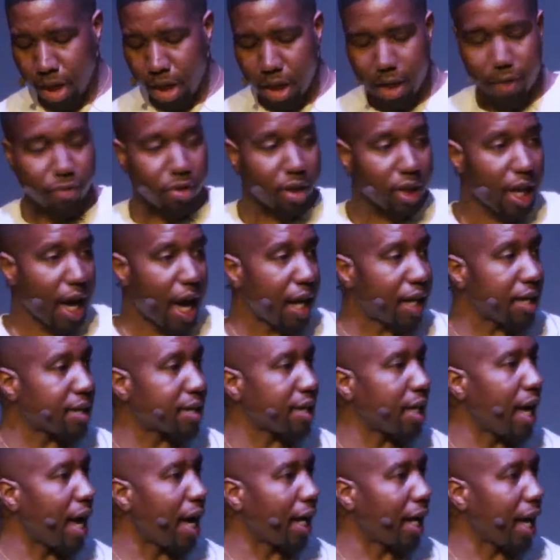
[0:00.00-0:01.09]
If you got it,
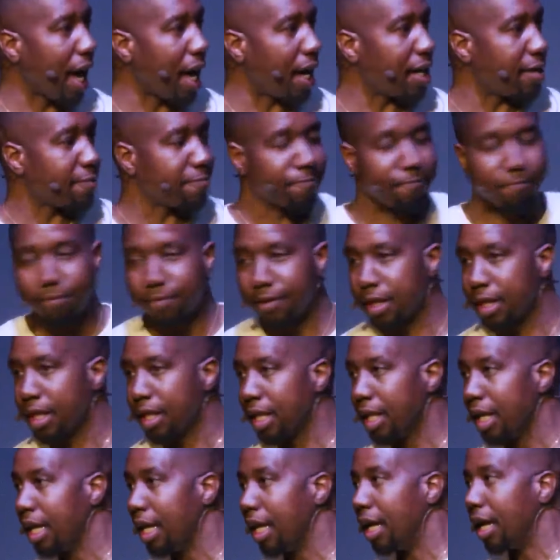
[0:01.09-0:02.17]
say, I got it.
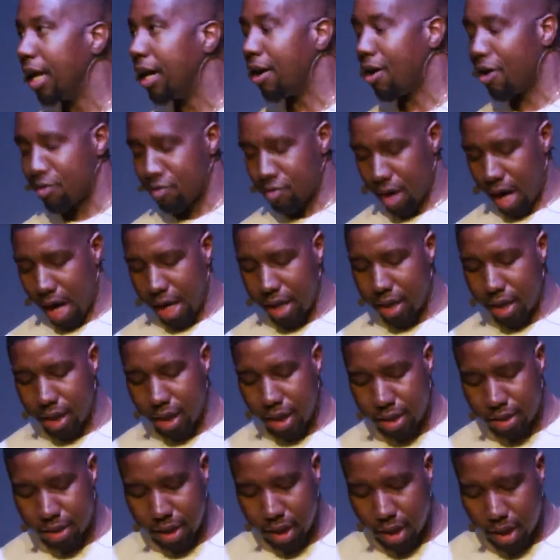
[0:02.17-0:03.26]
All right,
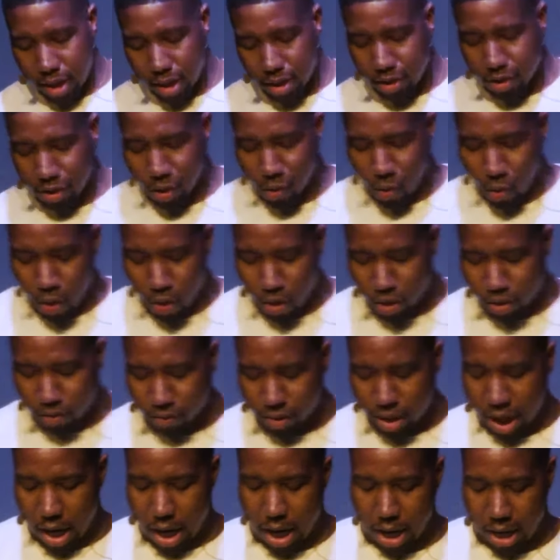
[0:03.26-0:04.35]
this is the Word of
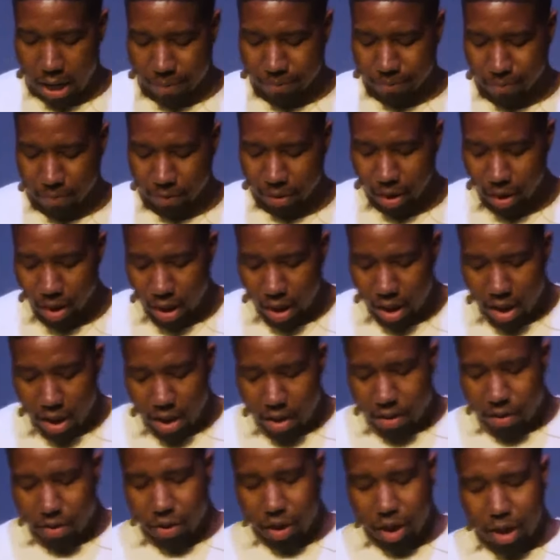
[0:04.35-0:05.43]
God.
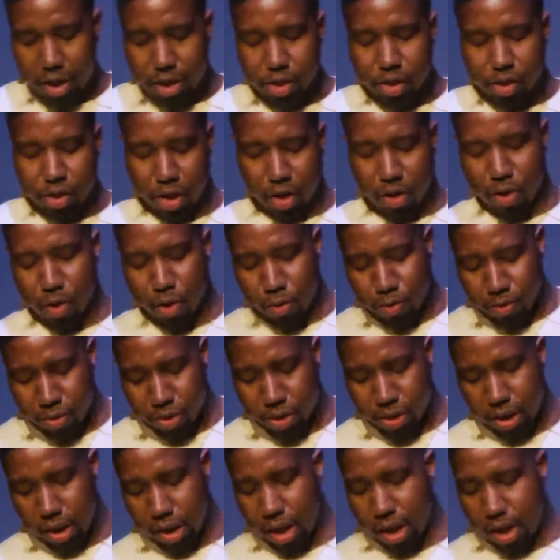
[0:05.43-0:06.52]
Then Job
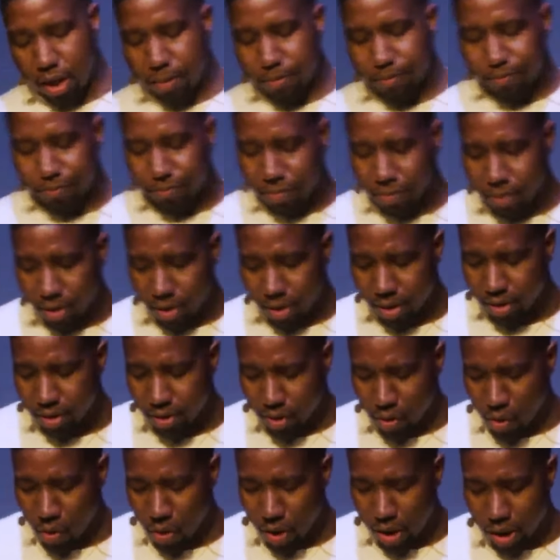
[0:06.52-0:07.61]
stood up,
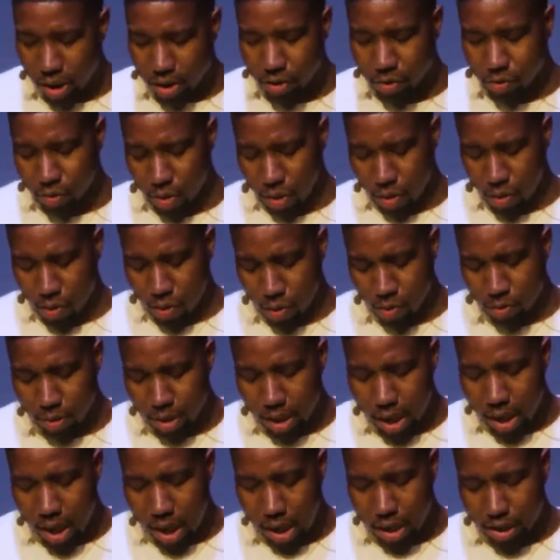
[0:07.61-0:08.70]
tore his robe,
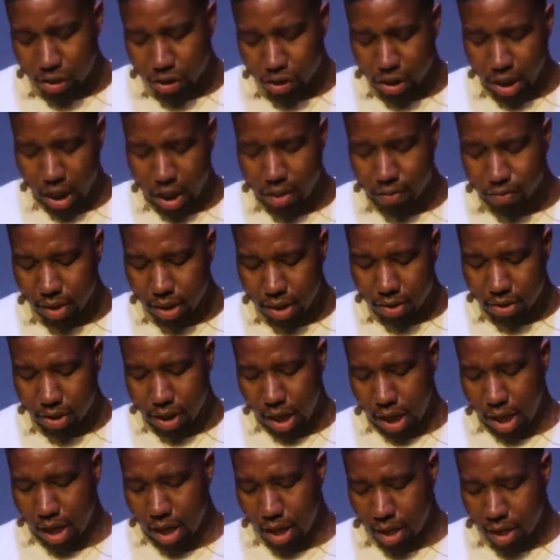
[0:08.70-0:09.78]
and shaved his
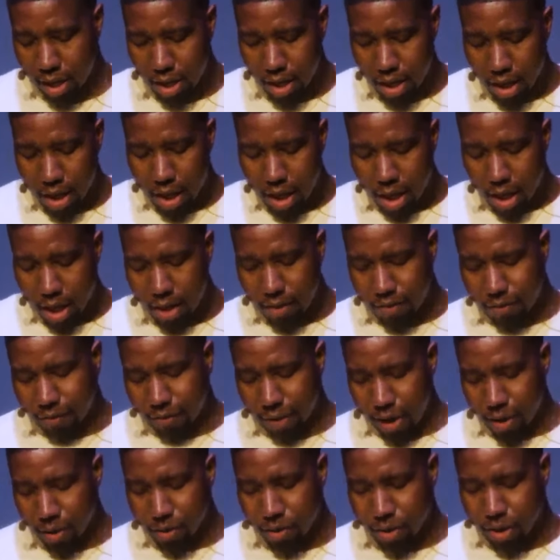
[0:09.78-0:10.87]
head he
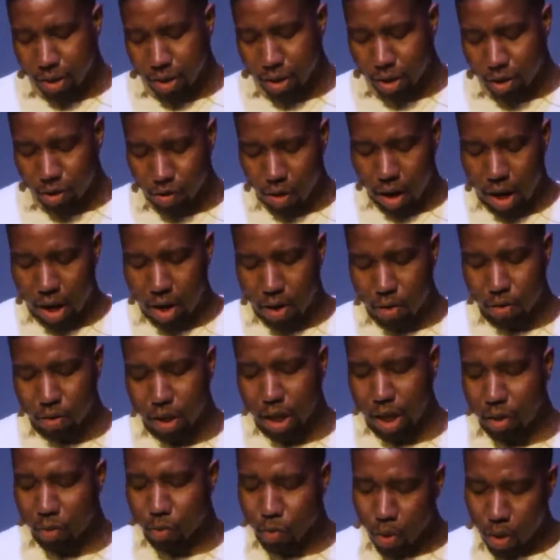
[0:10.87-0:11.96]
fell to the ground
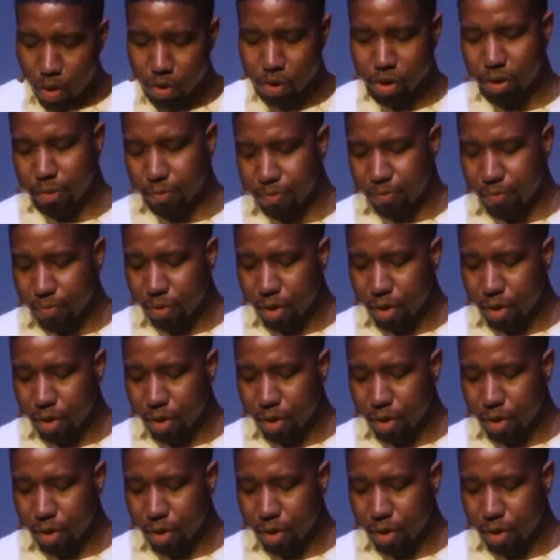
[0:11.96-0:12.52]
and worshiped,